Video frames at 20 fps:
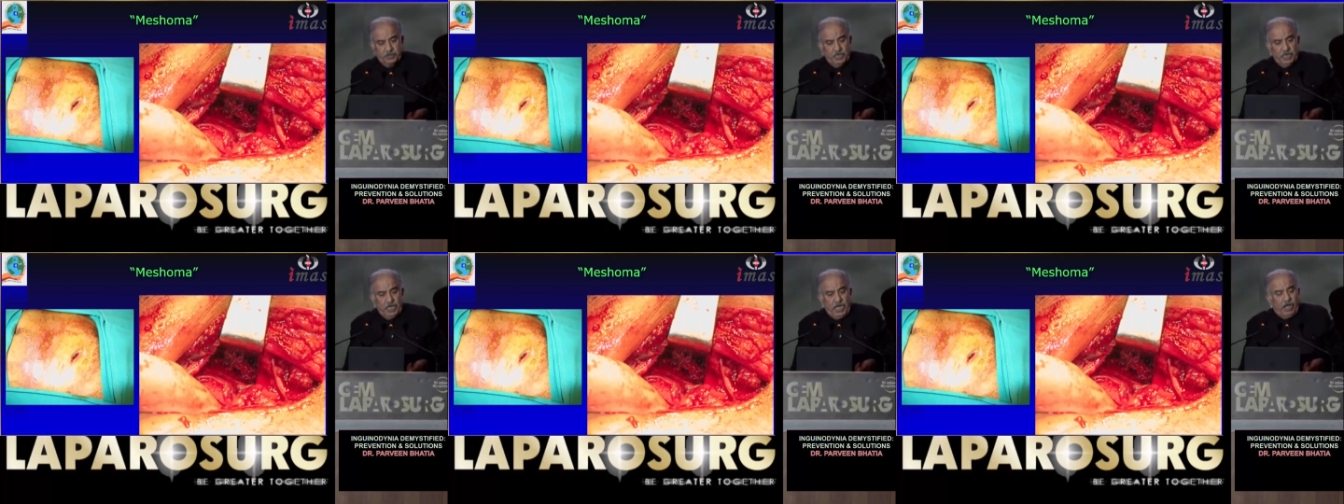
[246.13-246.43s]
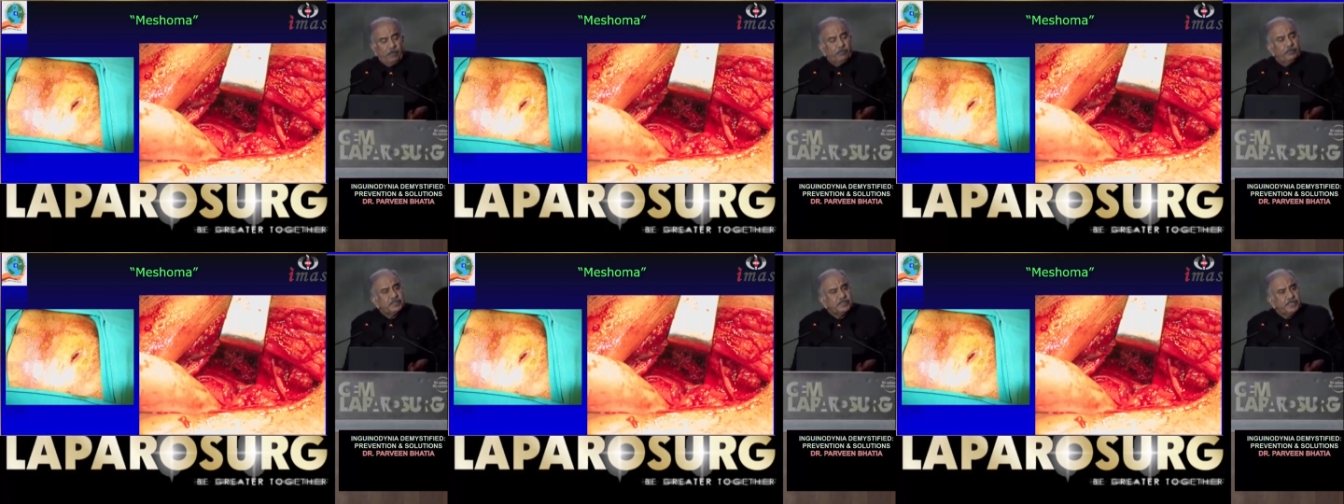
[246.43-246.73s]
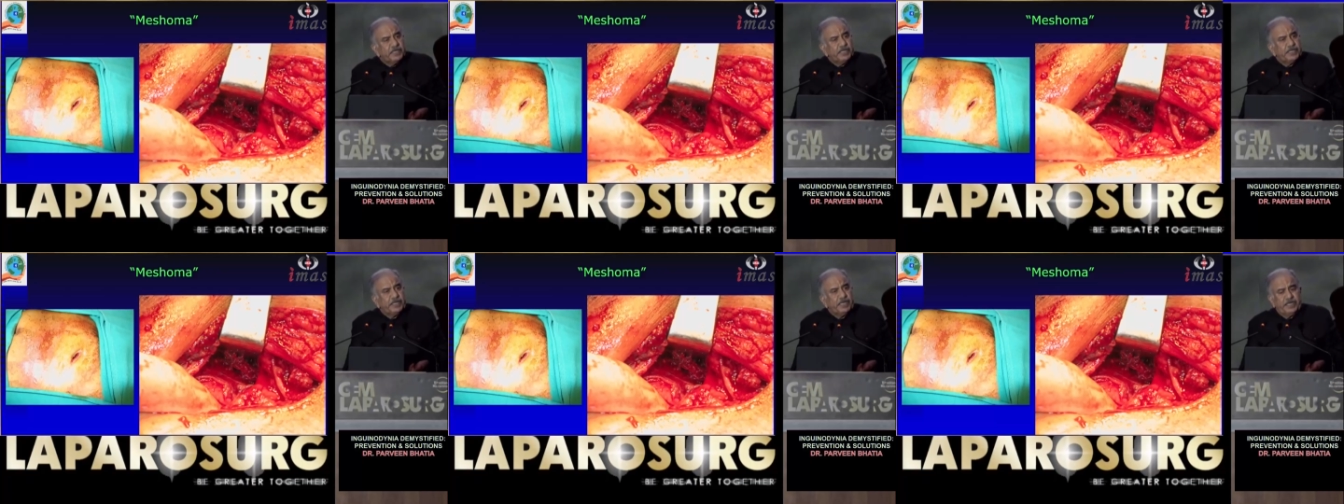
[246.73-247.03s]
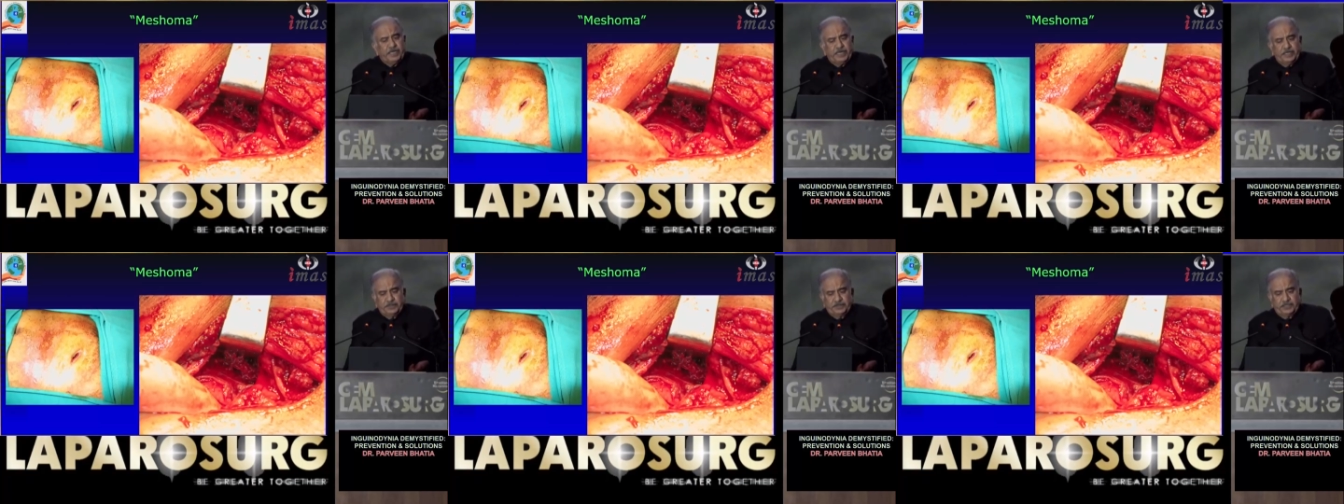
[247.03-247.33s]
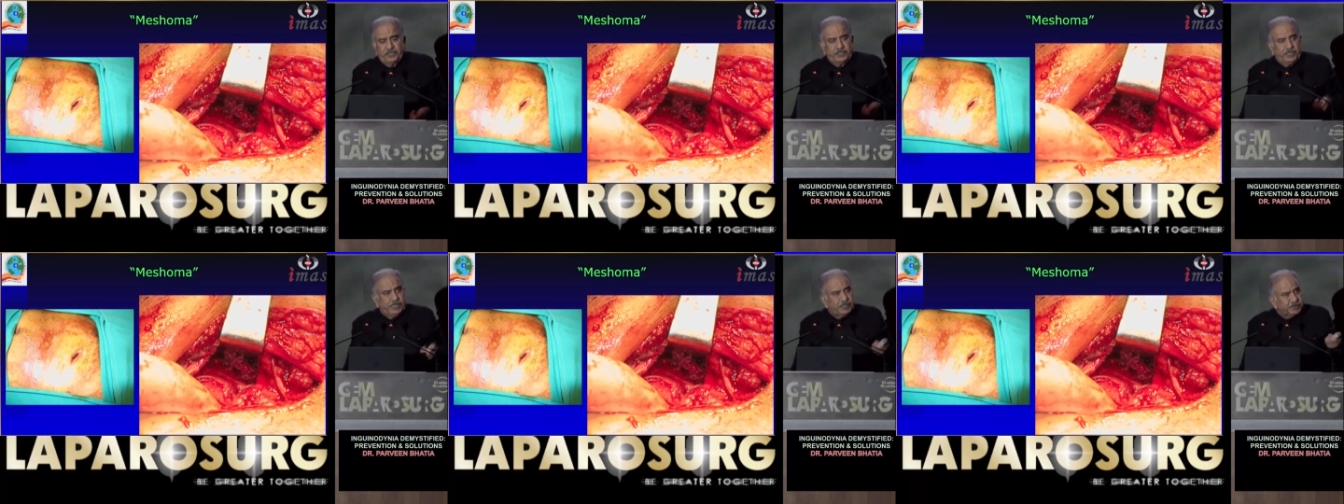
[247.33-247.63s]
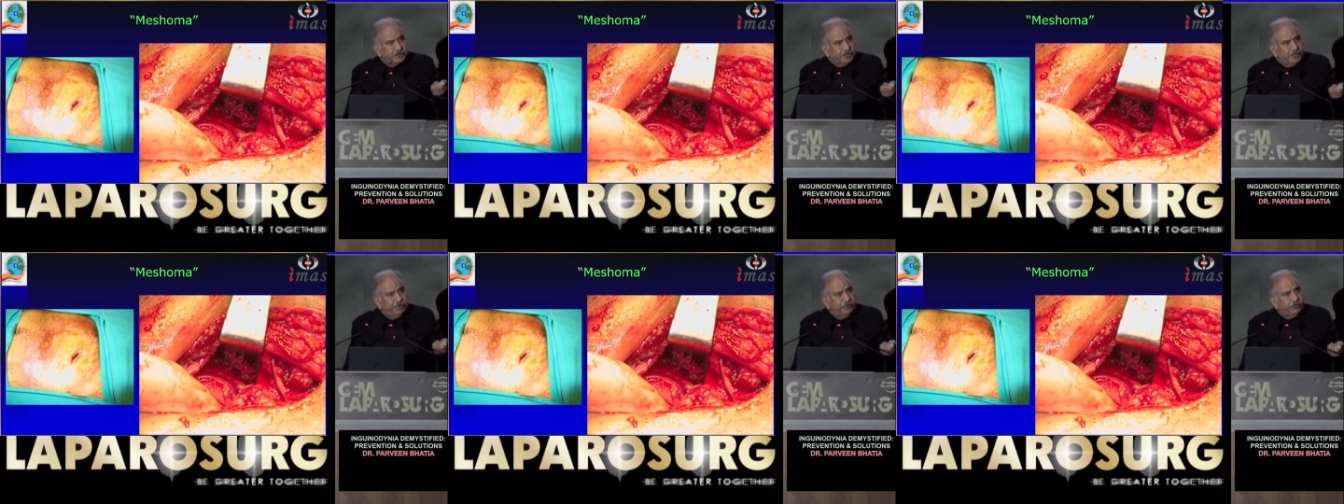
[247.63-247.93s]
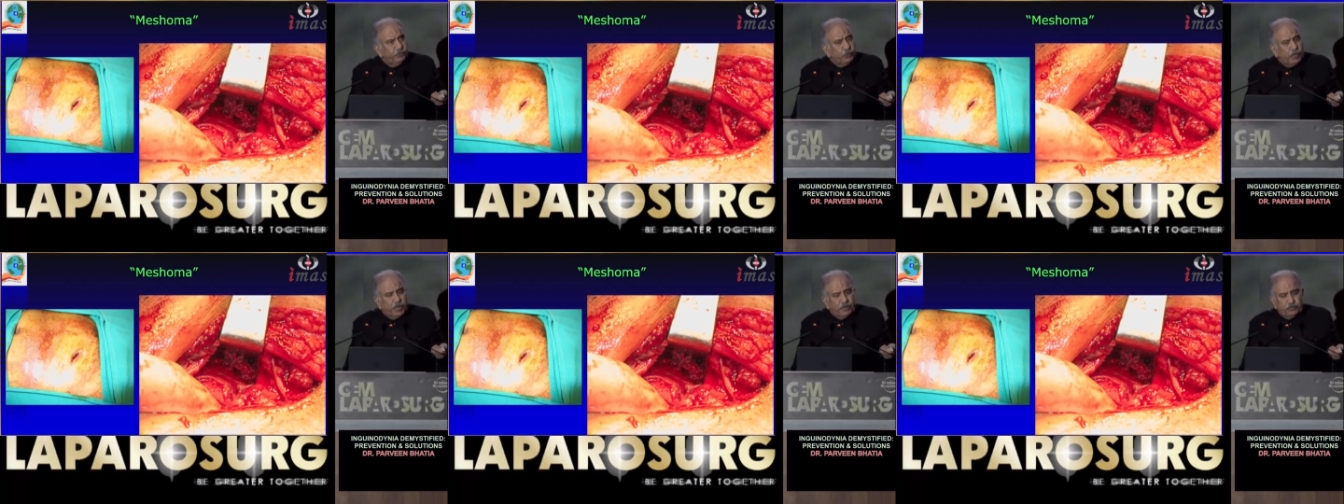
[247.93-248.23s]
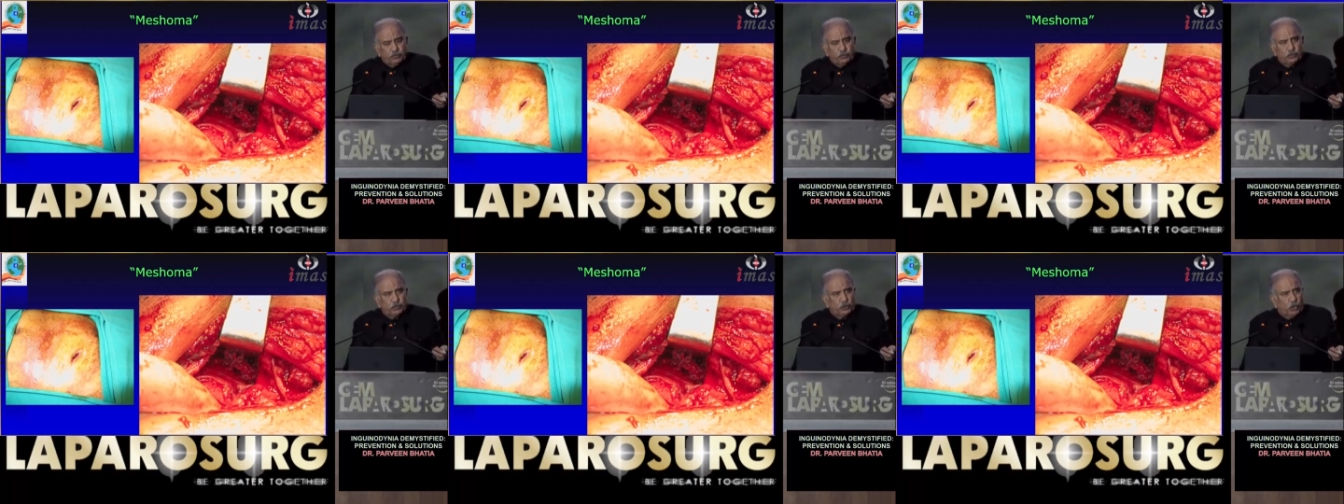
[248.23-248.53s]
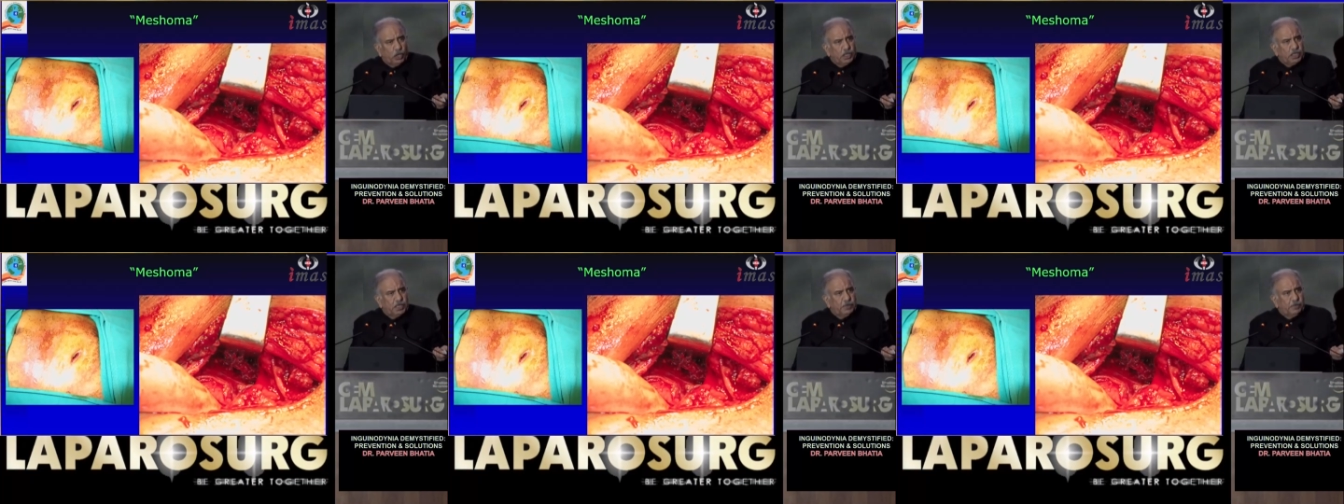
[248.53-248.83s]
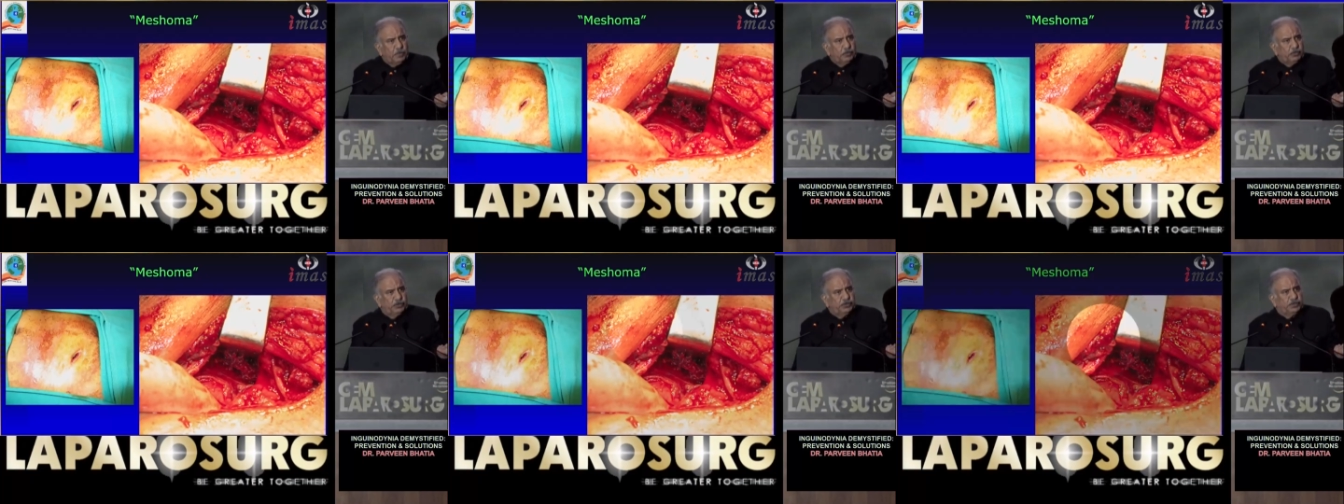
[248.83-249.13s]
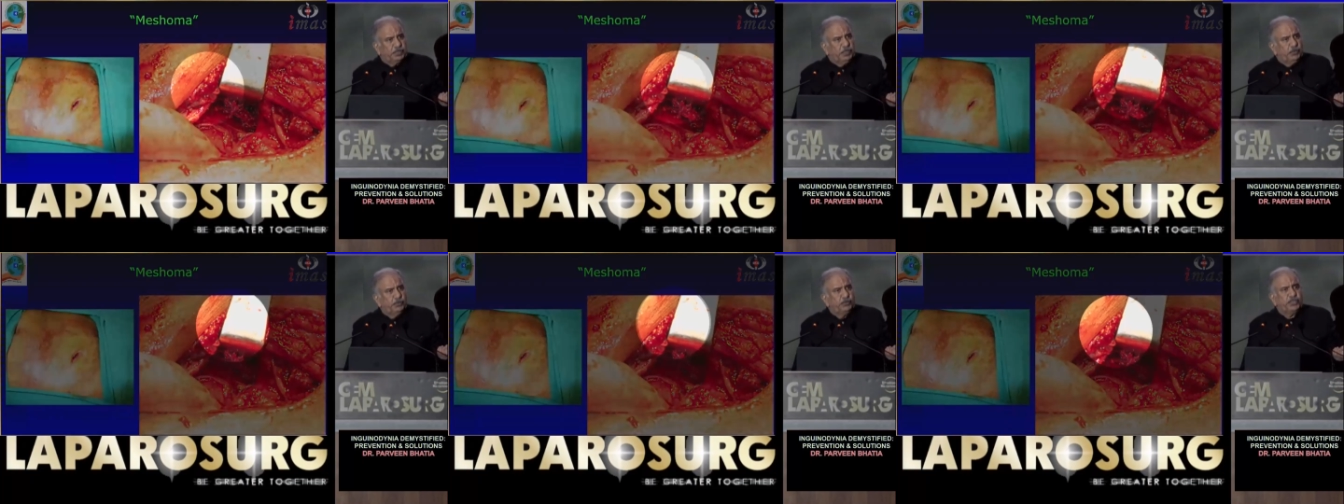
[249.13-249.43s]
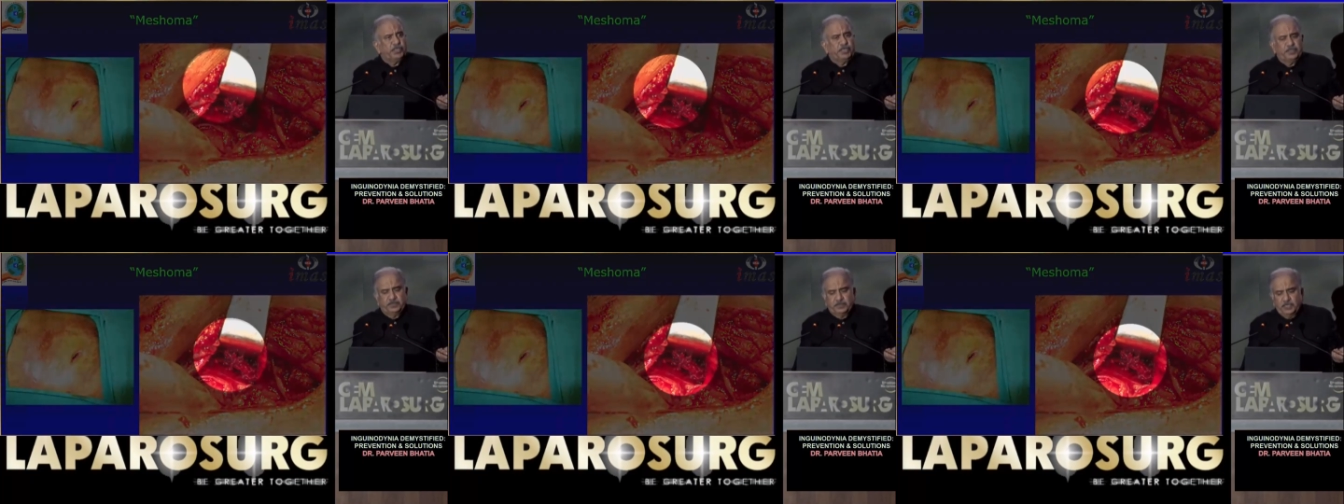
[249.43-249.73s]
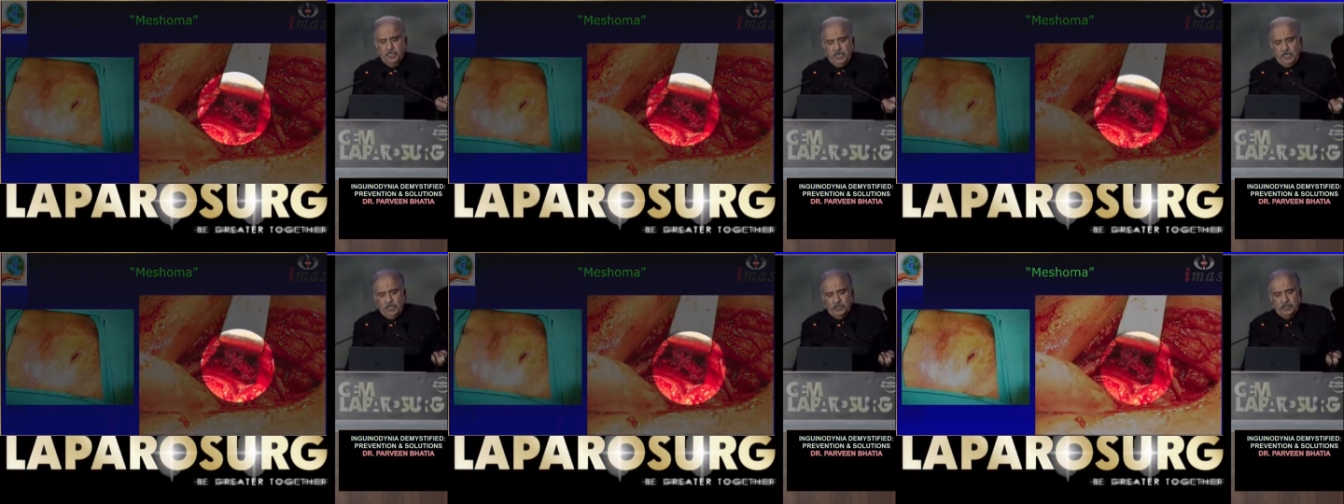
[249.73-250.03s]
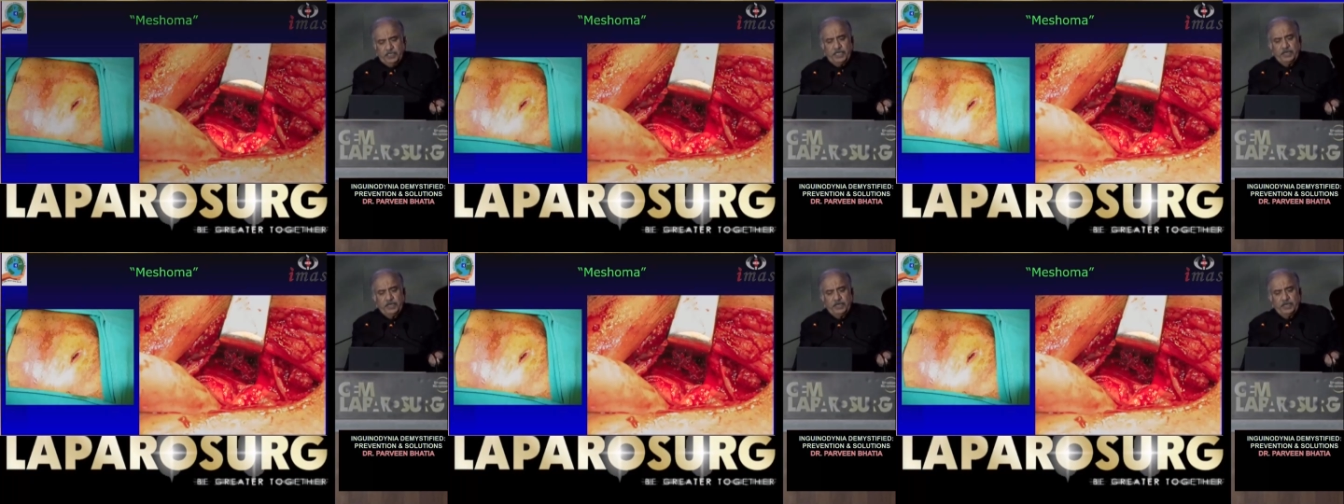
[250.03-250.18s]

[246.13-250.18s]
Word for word: Our thinking is that yes, if you have to talk about the solutions, then